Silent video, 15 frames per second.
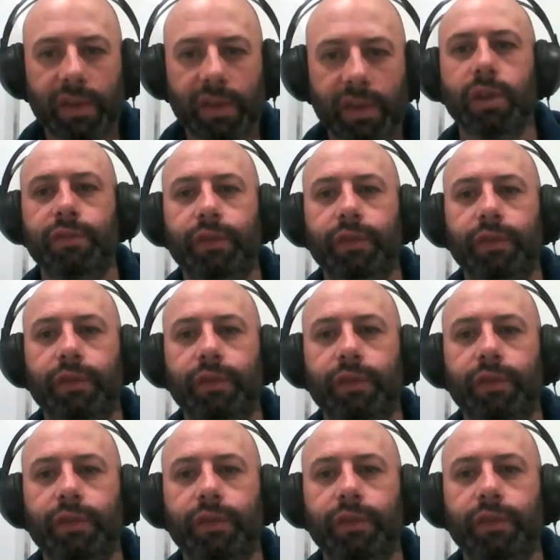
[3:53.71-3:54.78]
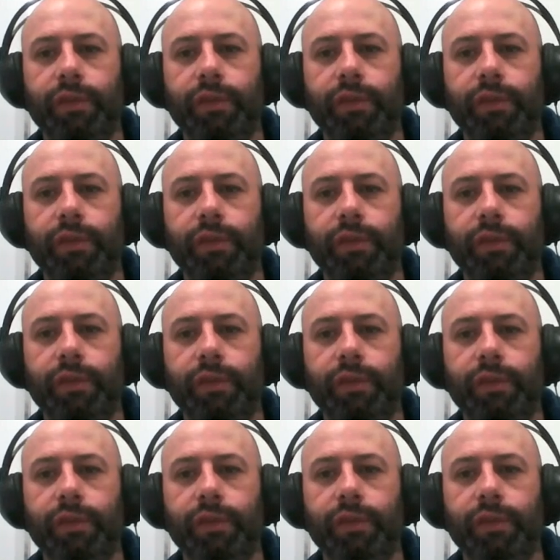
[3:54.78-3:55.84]
Squeezed out of the midfield this year,
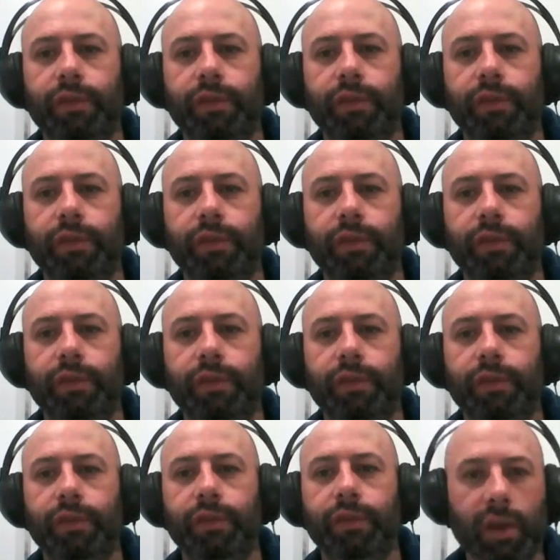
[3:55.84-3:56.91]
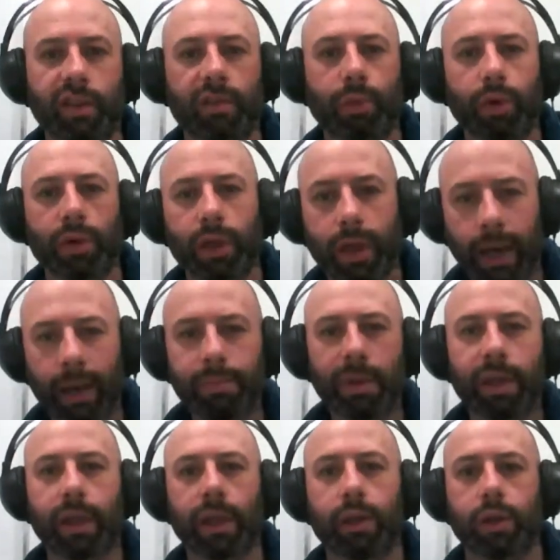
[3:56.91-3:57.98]
but showed he's still capable in
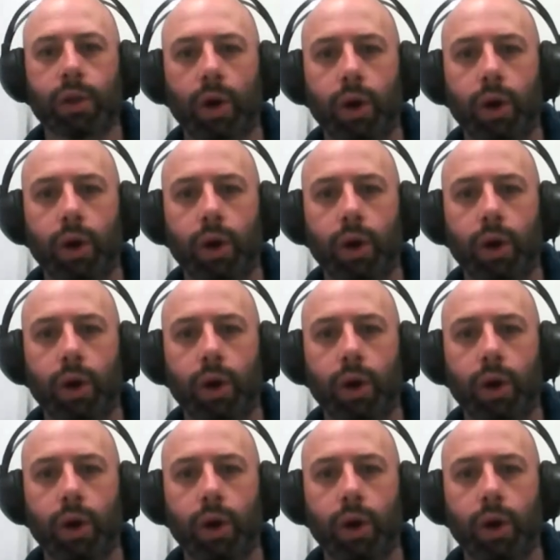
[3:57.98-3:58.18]
that spot.